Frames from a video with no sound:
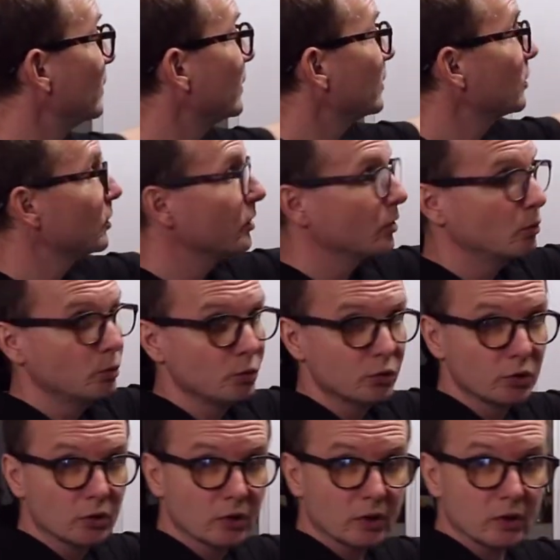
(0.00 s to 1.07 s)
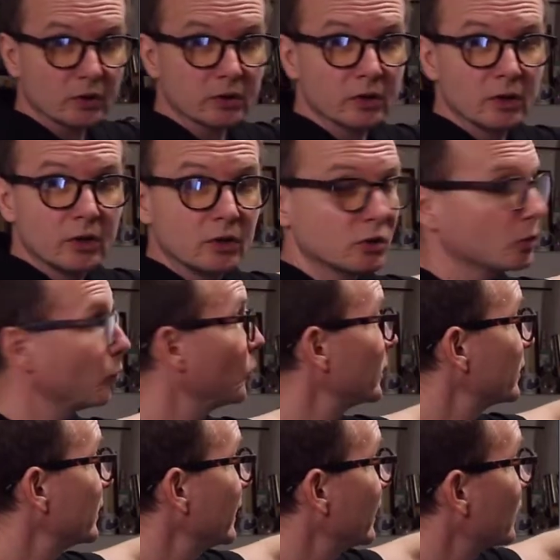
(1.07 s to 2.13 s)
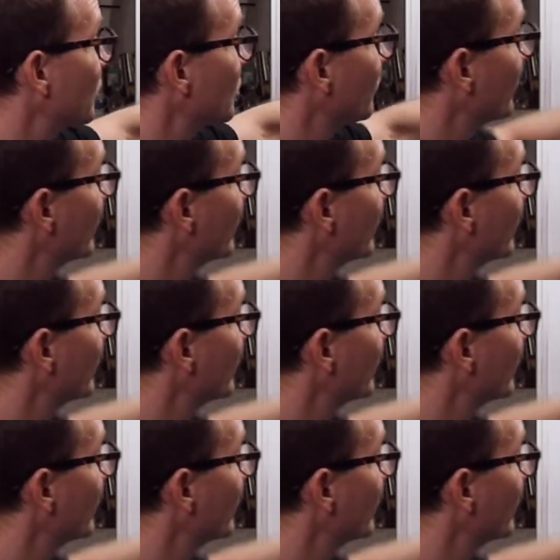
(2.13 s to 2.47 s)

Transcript: This is the two circles. So what's the area of